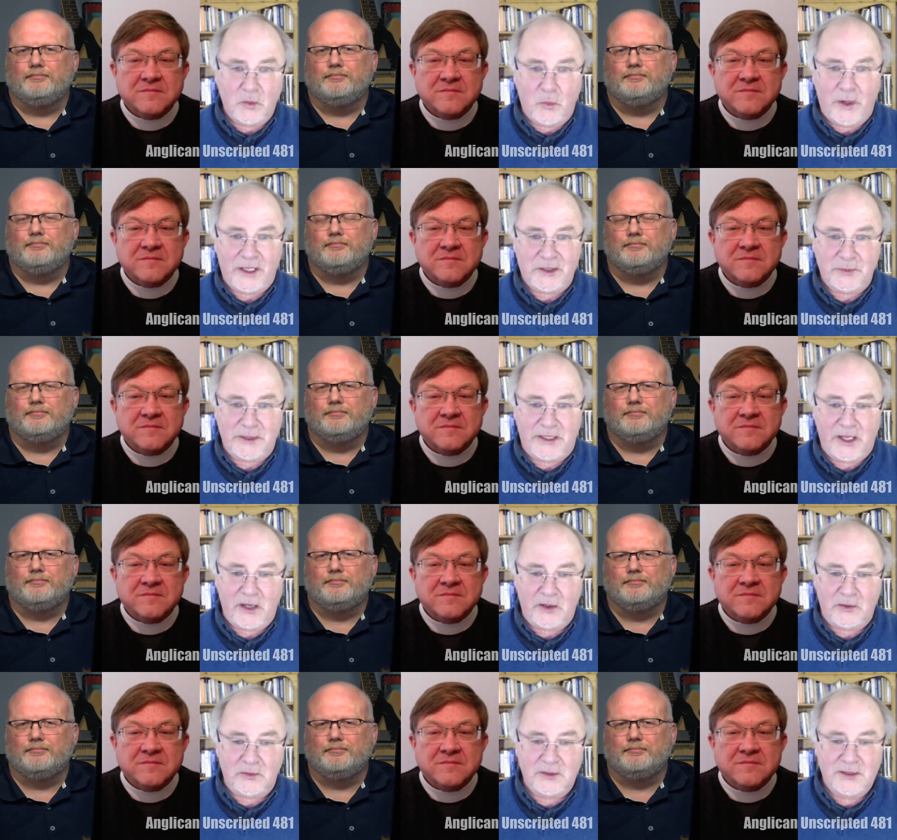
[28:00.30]
Speaker 1: Where do we
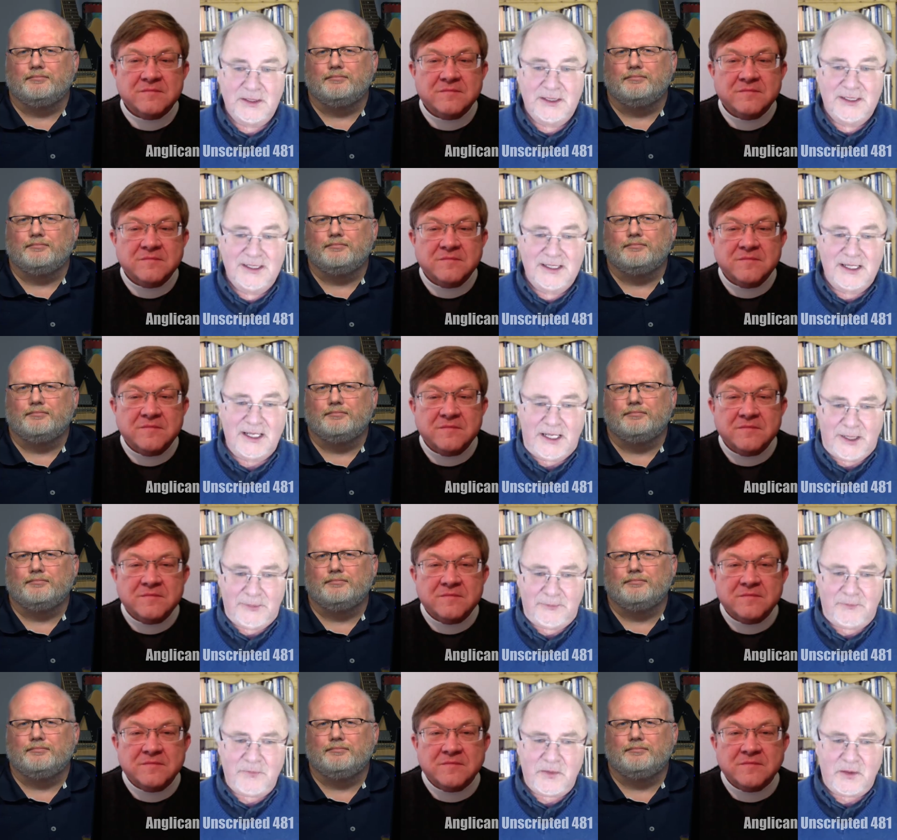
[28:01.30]
go?
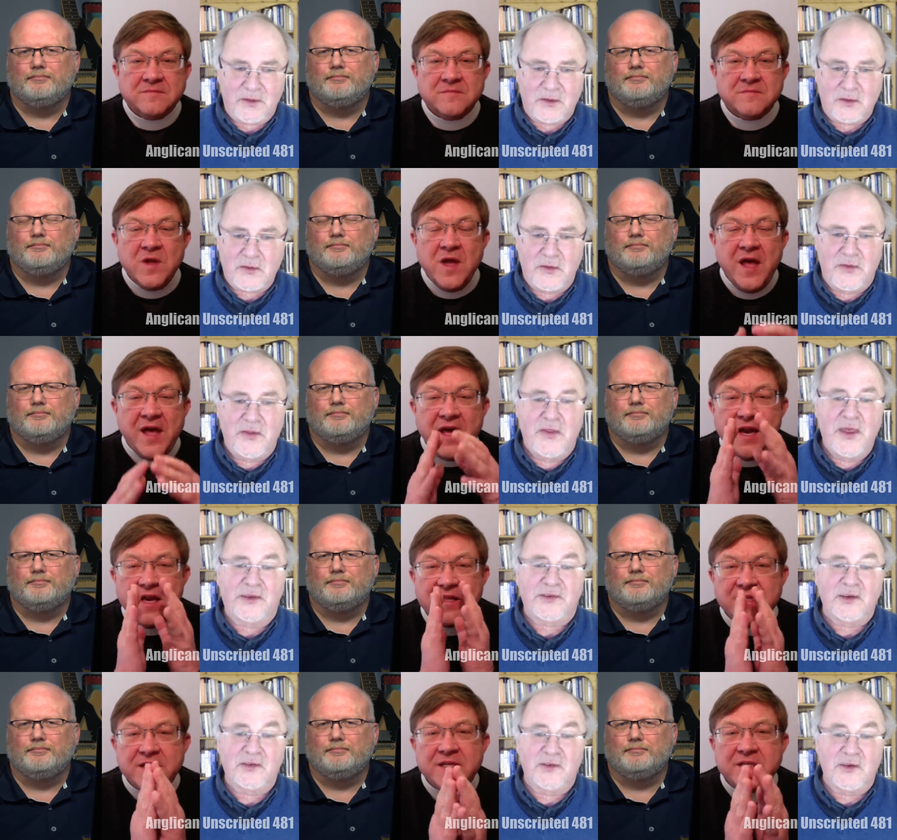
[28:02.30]
Um, this
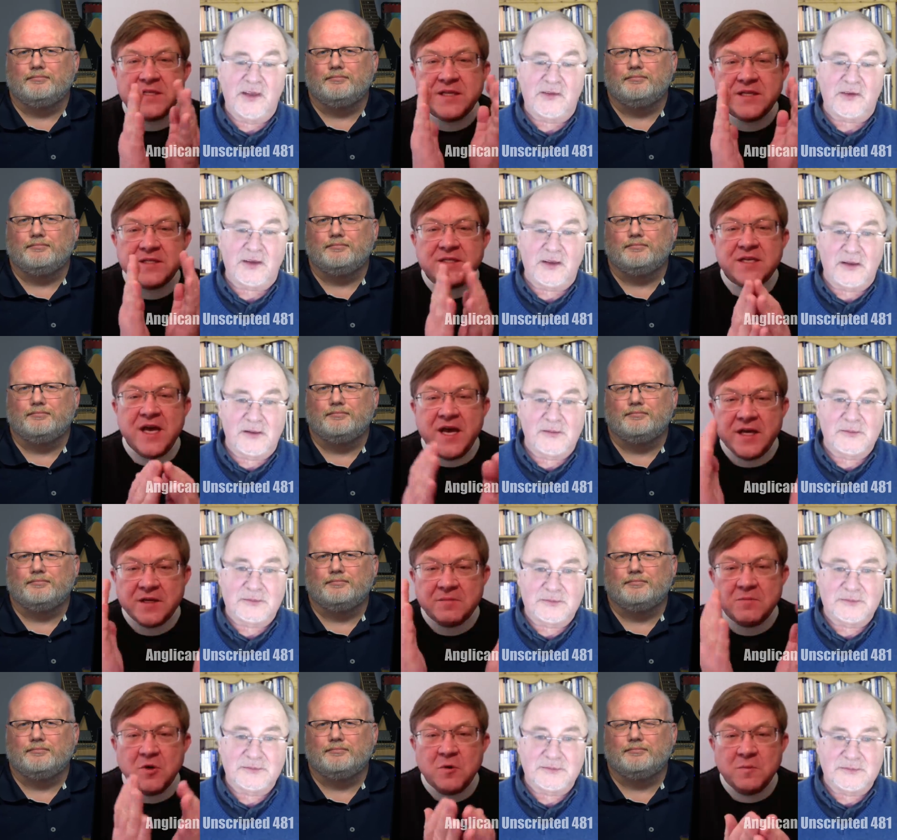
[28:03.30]
and at this
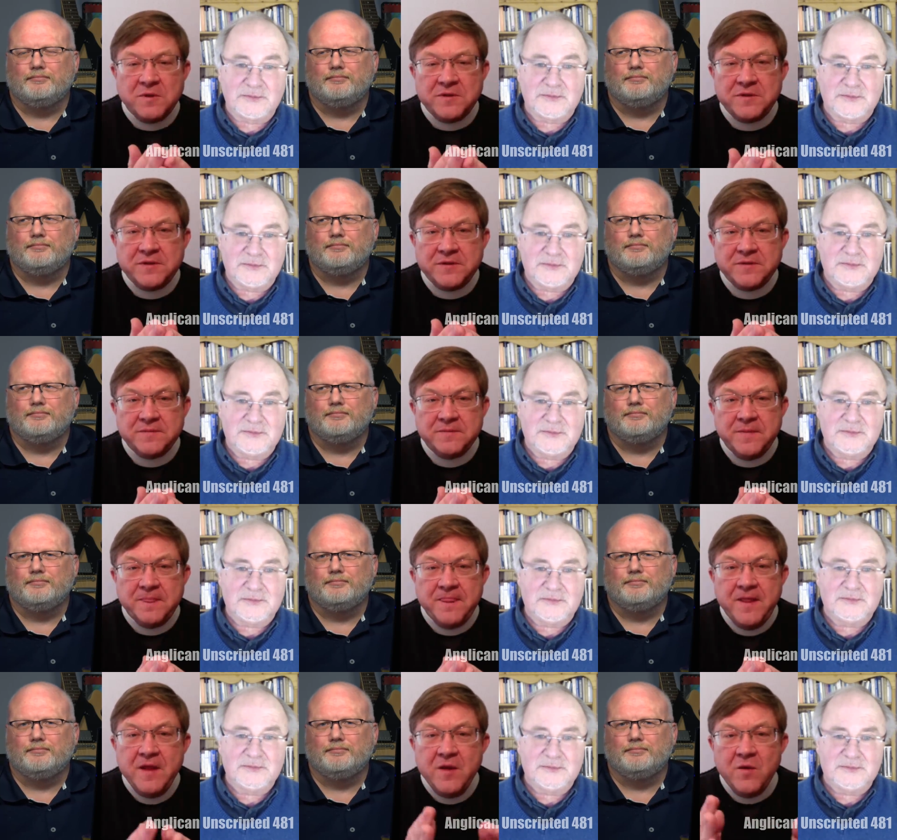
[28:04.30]
Speaker 2: exact moment,
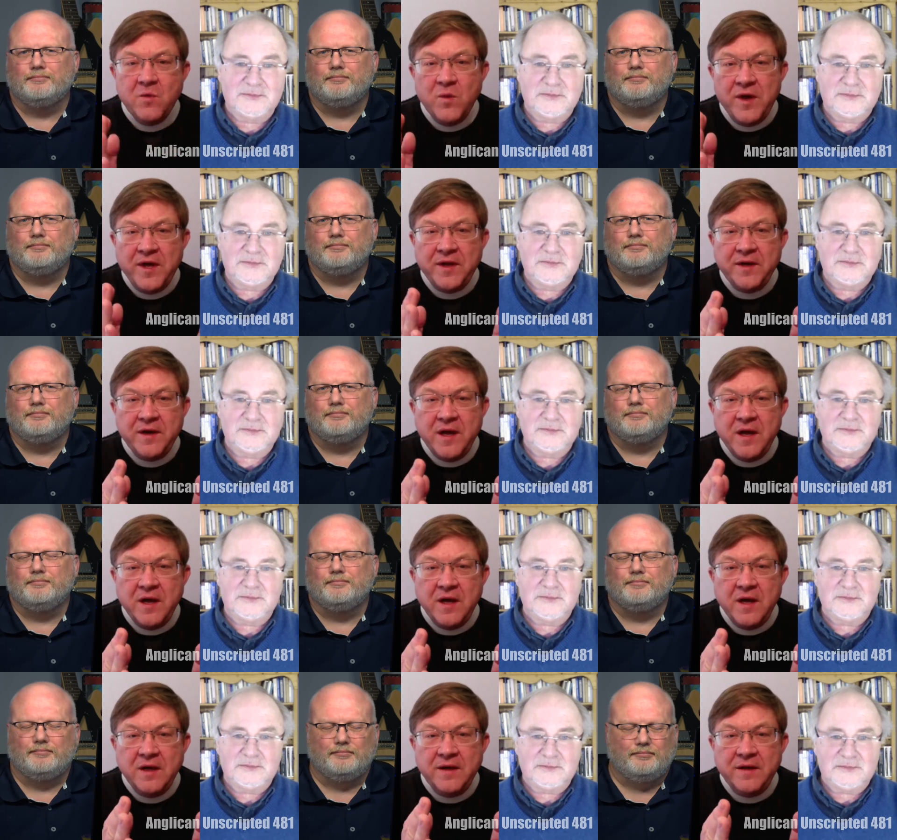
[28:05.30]
when
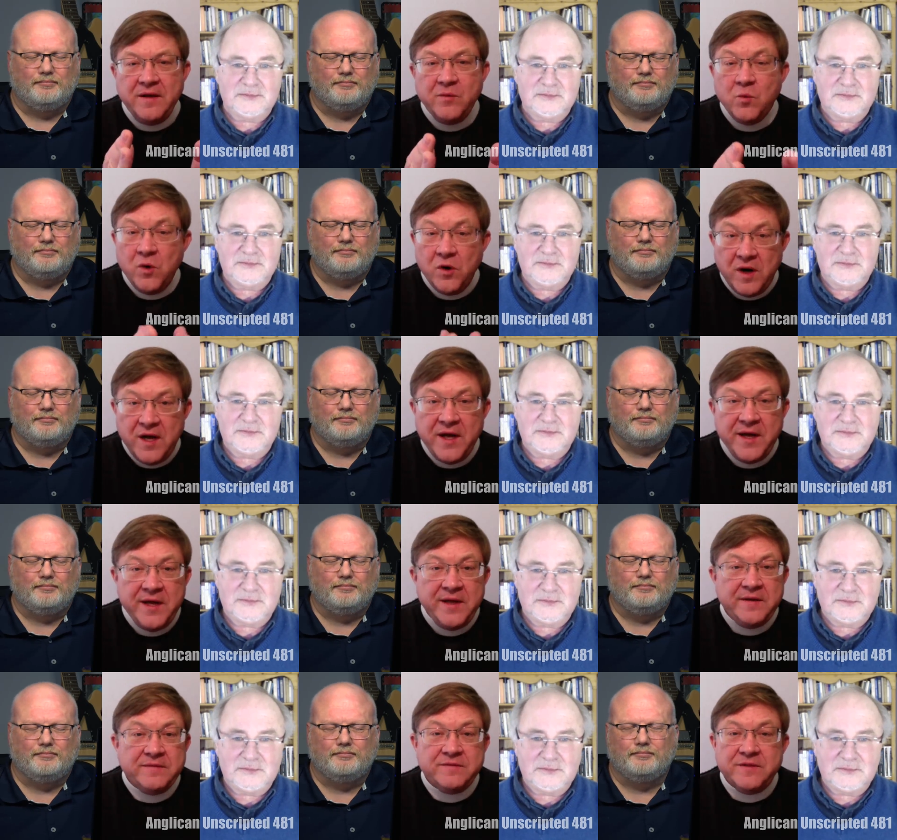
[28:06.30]
where
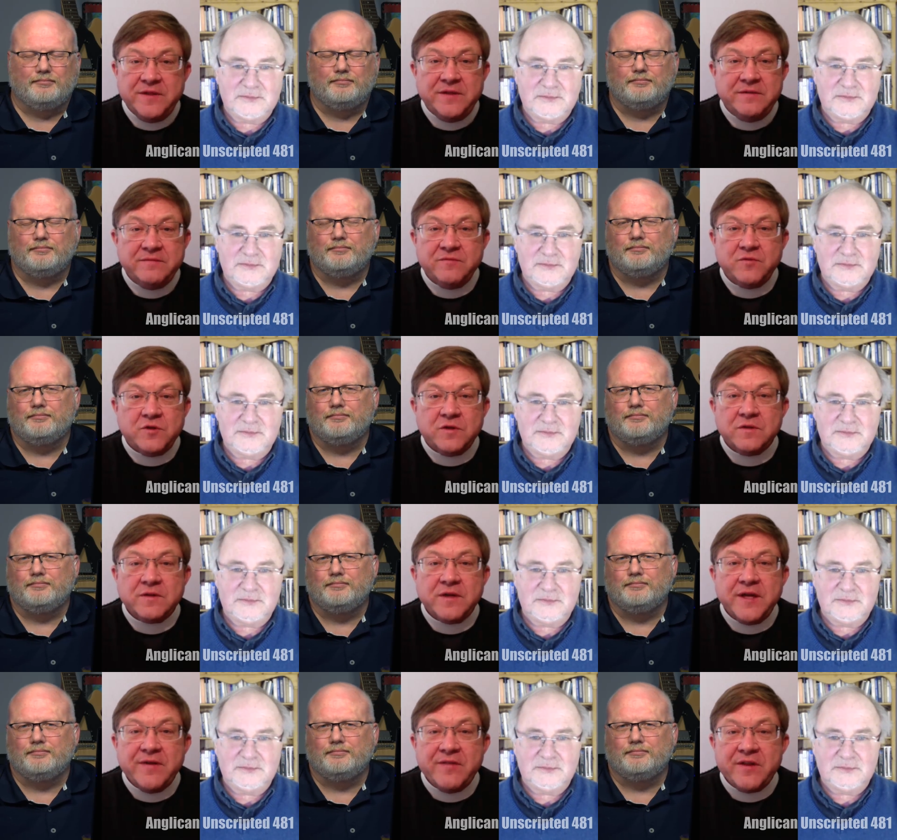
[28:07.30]
I
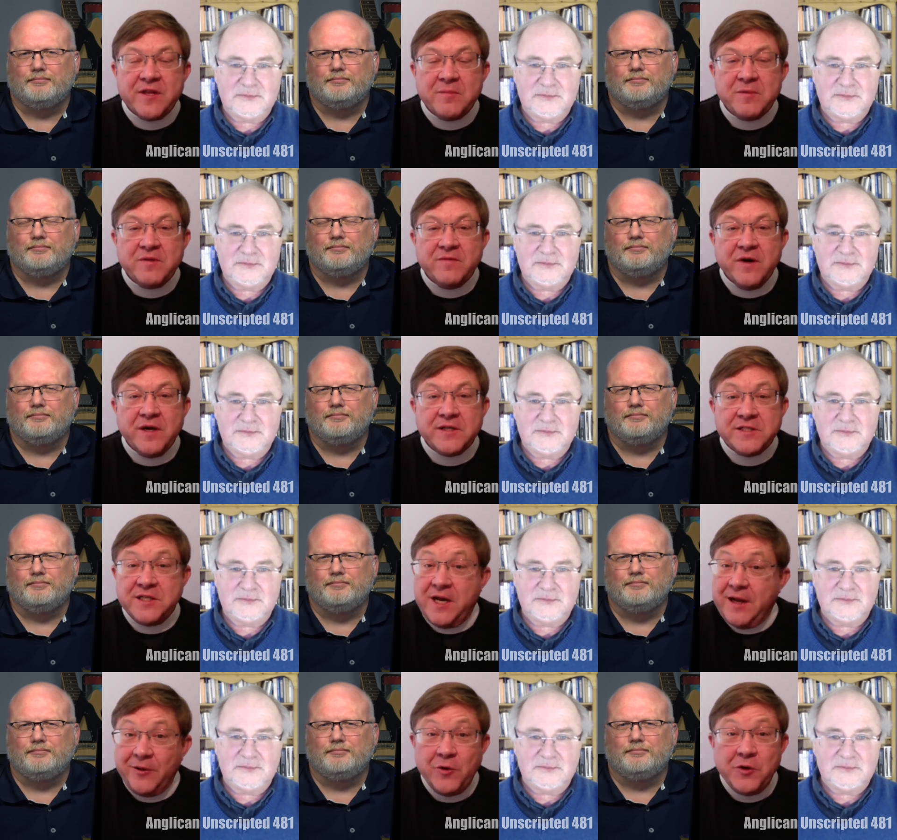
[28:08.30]
giving them advice,
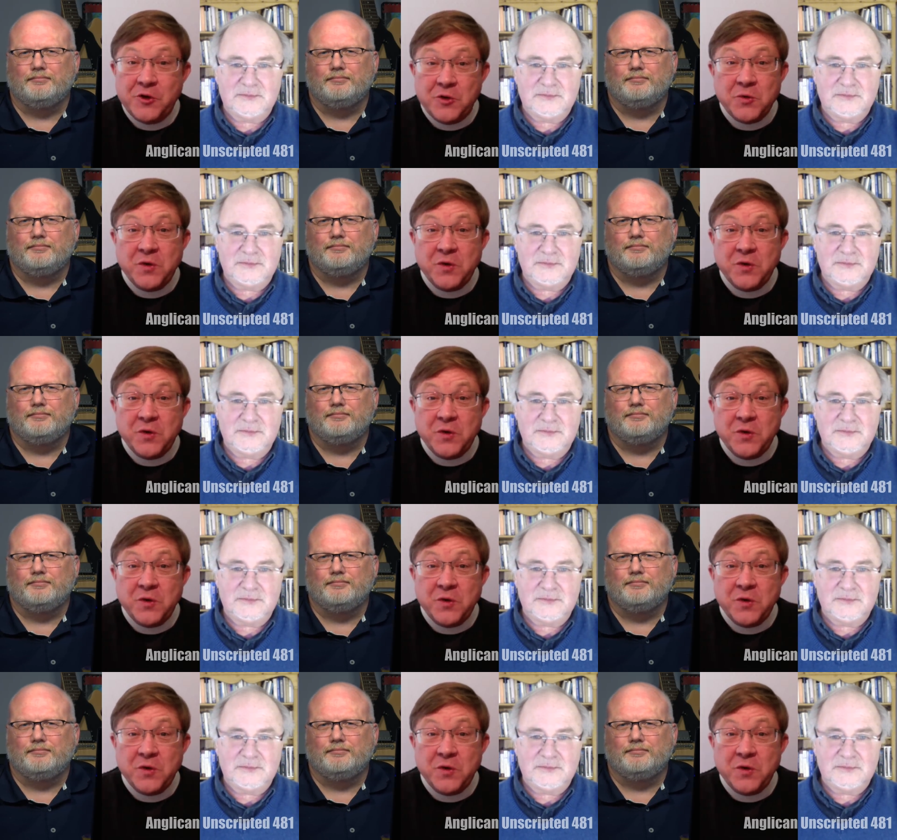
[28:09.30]
and I'm going to